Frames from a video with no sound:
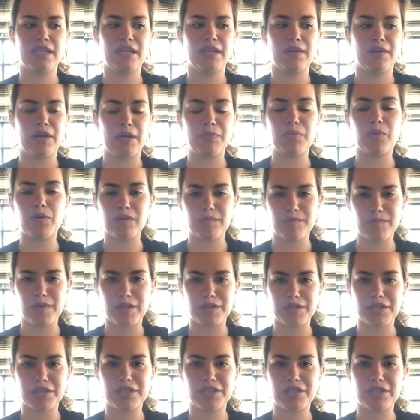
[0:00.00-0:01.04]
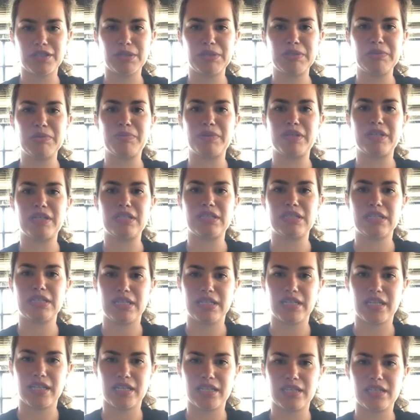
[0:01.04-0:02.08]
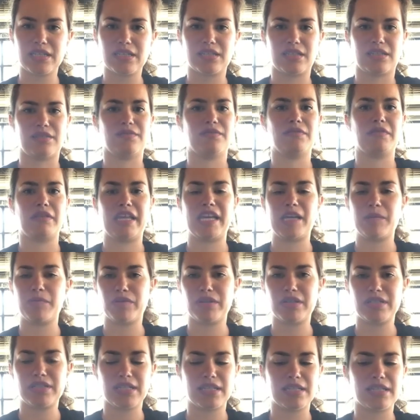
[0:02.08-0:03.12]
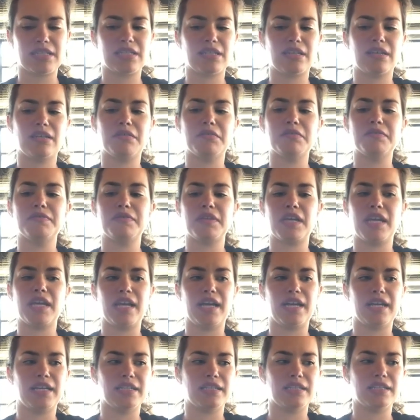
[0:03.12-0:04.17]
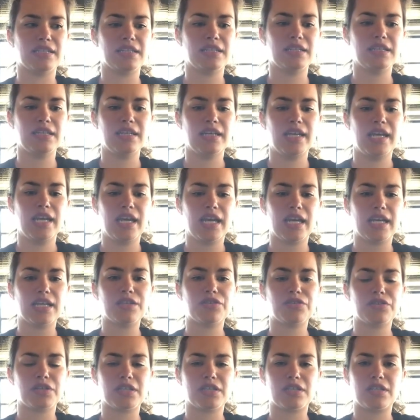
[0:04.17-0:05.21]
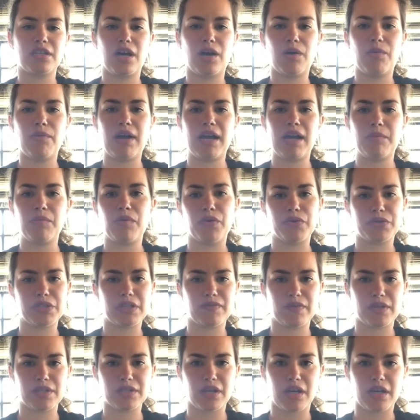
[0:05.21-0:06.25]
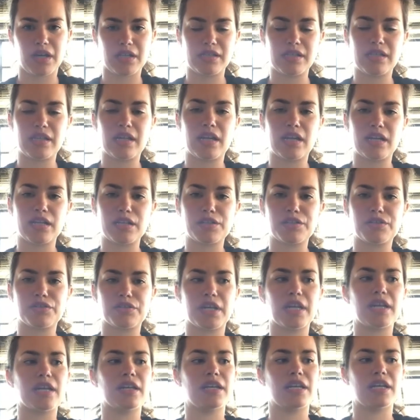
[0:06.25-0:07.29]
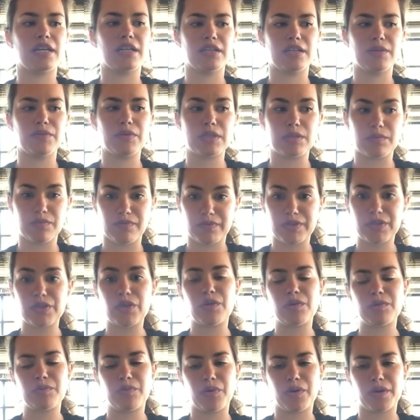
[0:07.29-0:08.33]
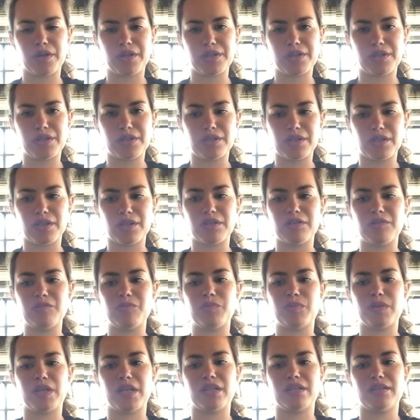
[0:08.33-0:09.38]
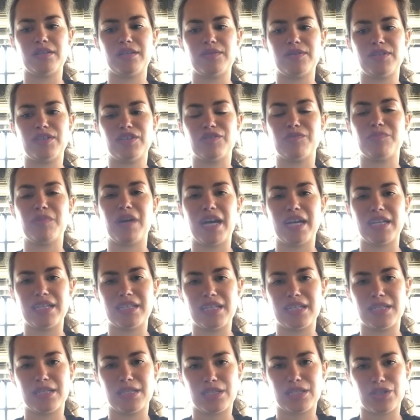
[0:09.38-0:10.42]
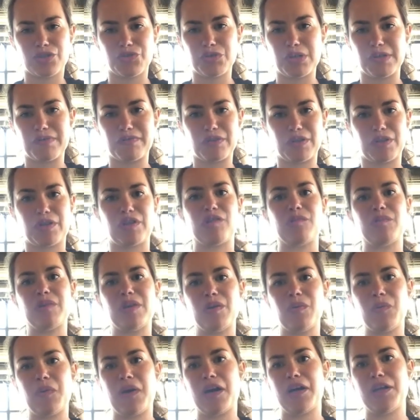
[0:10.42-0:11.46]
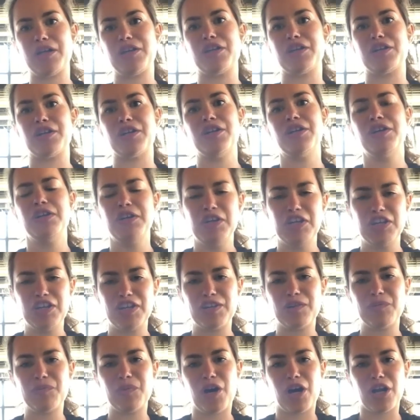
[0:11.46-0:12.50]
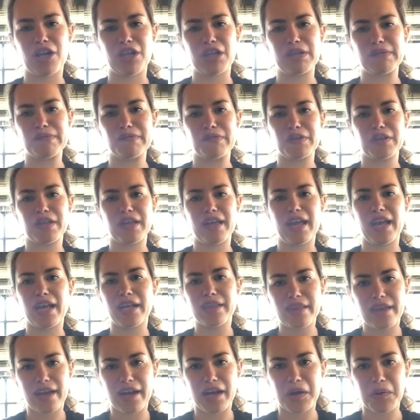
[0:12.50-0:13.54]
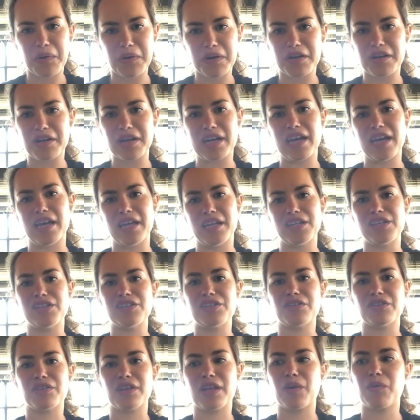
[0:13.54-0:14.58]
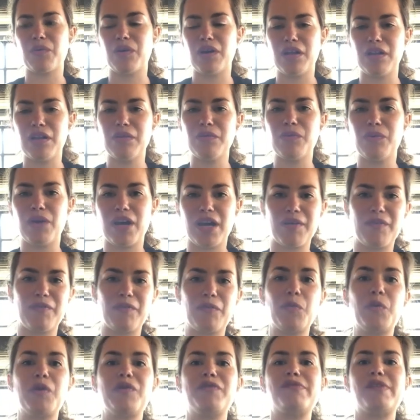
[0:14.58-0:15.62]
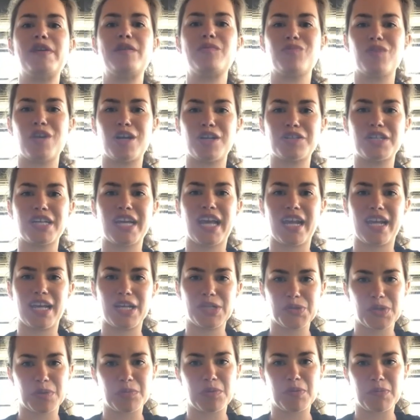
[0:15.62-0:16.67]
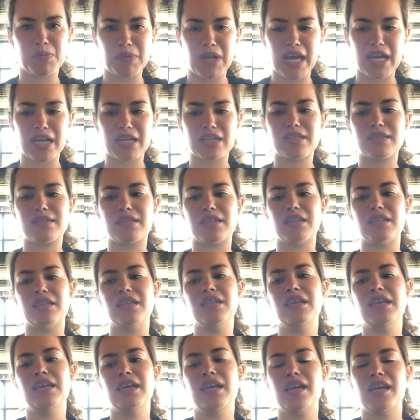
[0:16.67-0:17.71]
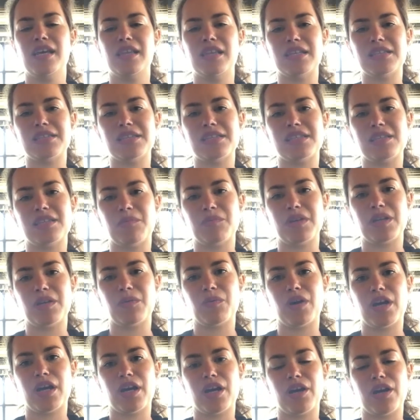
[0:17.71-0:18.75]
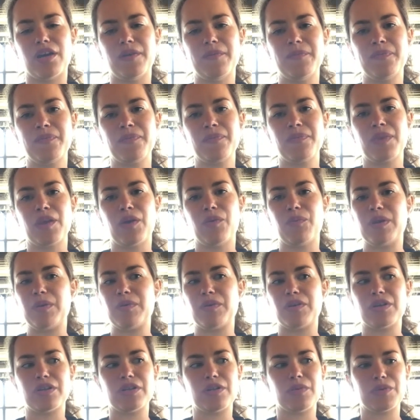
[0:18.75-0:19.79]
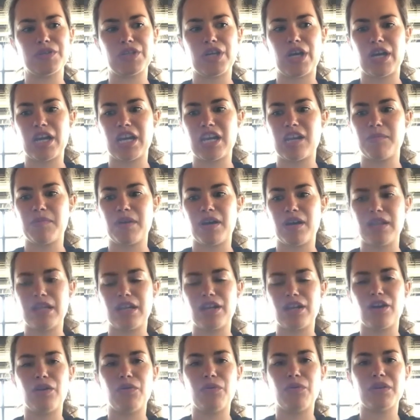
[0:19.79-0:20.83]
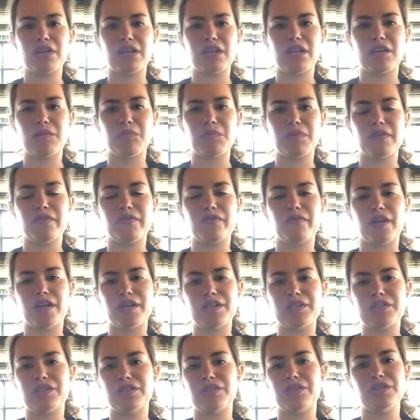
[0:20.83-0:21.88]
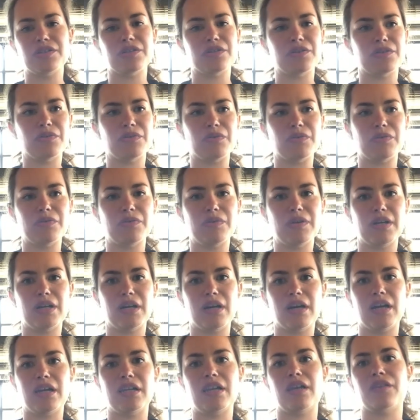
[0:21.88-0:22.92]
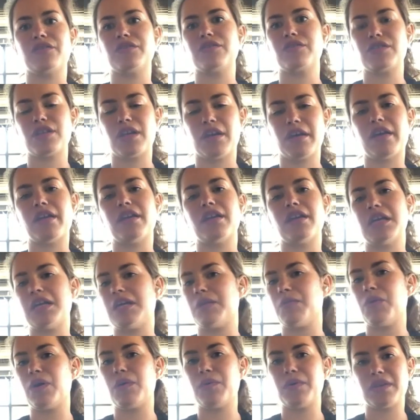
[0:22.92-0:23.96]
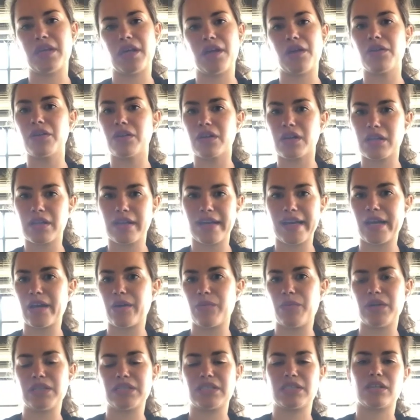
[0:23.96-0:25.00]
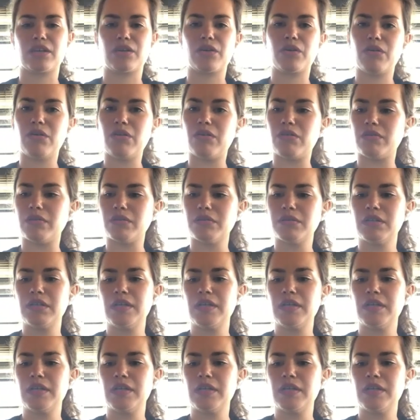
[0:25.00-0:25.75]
important project to do, but tedious and labor intensive, and it's just not why most of us got into the industry. And it was so important to do, but your mind tends to drift a little bit while you're, you know, bottling for the eighth hour, and you're like, well, what fun project can I dream up next? And this is something where we were talking about, like, oh, wouldn't it be fun to do another gin, and what would that look like? What's the goal?